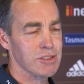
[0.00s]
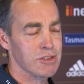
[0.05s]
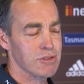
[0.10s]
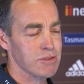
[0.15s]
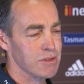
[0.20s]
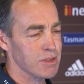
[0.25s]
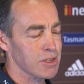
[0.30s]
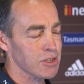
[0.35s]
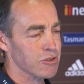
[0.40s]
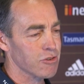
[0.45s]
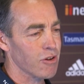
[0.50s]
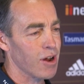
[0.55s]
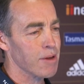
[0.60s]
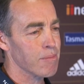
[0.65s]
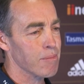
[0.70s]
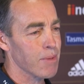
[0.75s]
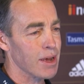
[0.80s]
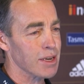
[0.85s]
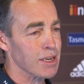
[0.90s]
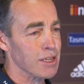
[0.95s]
his great
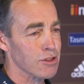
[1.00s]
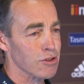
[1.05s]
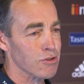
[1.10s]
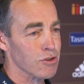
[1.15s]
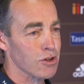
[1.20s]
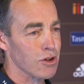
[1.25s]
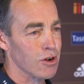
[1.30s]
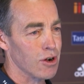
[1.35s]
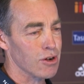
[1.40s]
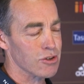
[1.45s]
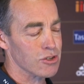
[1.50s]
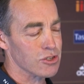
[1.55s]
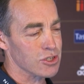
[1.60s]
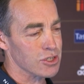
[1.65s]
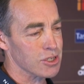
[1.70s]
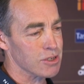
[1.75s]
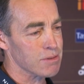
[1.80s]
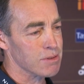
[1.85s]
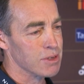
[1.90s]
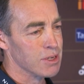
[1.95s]
mate in Luke Hodge,
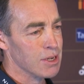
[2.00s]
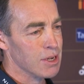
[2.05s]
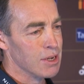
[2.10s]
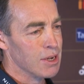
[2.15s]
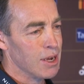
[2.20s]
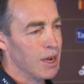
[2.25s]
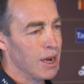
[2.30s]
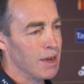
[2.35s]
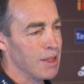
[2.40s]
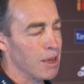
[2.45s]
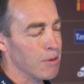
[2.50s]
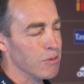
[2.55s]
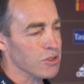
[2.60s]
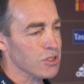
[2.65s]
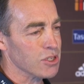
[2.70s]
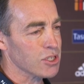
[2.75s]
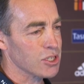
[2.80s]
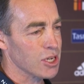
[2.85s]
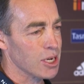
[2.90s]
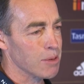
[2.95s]
and that was
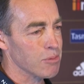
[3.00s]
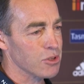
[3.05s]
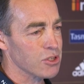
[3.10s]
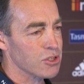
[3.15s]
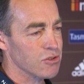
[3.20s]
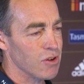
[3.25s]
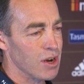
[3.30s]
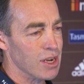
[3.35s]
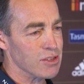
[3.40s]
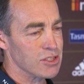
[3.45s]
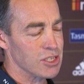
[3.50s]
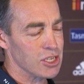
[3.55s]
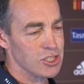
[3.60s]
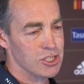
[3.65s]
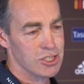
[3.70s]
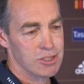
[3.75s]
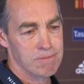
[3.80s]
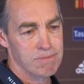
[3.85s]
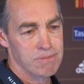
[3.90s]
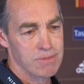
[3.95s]
a seamless
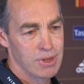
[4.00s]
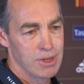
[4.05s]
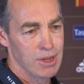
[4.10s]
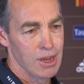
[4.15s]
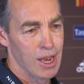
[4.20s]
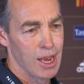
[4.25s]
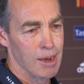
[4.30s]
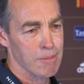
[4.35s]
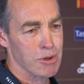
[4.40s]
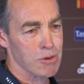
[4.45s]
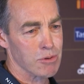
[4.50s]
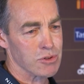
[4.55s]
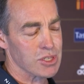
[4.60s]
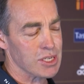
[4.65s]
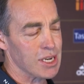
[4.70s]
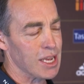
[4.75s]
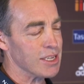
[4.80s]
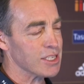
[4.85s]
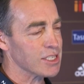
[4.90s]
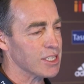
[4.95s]
transition. It was
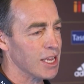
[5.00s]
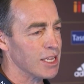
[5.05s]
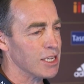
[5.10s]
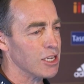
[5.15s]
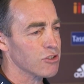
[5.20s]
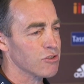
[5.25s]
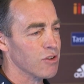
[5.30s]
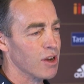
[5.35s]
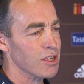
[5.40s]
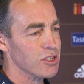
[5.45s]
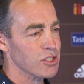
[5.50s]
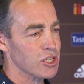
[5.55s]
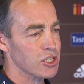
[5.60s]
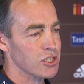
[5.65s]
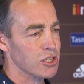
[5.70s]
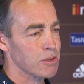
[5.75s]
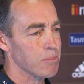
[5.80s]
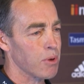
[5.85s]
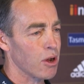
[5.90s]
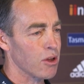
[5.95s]
an outstanding
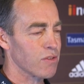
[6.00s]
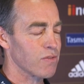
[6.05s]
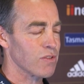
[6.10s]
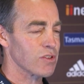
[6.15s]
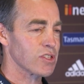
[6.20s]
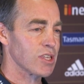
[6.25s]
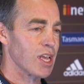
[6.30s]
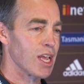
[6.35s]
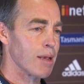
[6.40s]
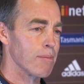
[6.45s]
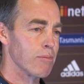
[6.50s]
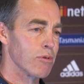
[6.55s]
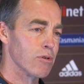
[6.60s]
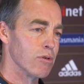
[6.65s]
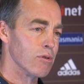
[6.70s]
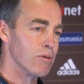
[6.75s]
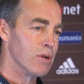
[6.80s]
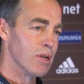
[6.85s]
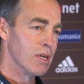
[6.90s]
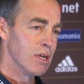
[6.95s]
transition, both for Sam,
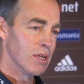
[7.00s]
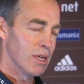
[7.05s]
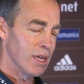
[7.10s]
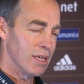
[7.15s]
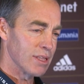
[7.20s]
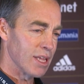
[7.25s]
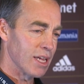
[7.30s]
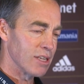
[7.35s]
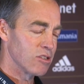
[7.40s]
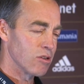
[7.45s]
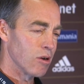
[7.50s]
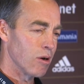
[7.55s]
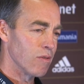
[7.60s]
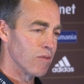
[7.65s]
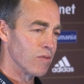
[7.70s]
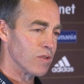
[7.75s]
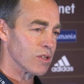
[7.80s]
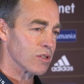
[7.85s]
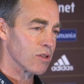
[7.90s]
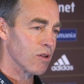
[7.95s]
who at that time
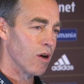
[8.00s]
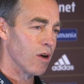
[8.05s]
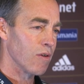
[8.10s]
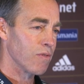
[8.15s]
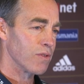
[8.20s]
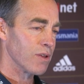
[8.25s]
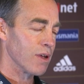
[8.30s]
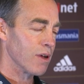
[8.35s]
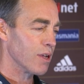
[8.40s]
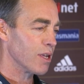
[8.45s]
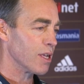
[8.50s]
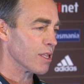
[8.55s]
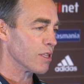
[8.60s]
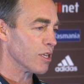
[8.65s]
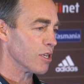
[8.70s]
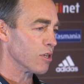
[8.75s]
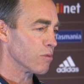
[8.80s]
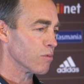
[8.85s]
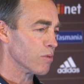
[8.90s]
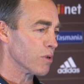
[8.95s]
of his life, he and
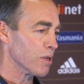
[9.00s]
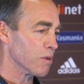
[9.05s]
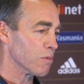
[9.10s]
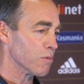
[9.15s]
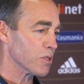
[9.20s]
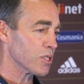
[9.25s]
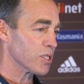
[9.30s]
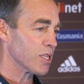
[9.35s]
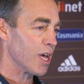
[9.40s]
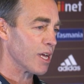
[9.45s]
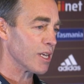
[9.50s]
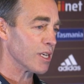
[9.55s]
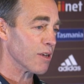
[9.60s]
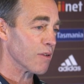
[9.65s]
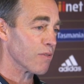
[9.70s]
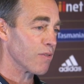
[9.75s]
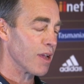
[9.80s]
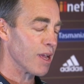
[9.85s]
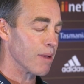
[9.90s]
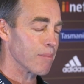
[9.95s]
Lyndall were starting a
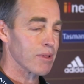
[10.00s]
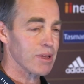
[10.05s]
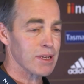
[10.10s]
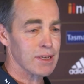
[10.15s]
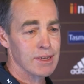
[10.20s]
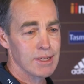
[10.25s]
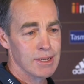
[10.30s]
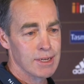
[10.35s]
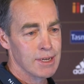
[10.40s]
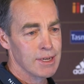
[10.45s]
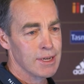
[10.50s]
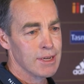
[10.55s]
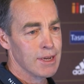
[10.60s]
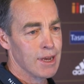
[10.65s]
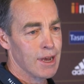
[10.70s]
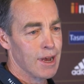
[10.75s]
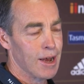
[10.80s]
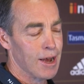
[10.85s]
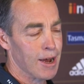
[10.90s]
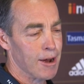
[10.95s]
family,
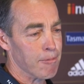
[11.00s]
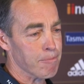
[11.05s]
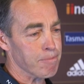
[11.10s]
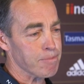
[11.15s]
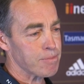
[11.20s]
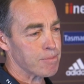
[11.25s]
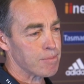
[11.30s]
and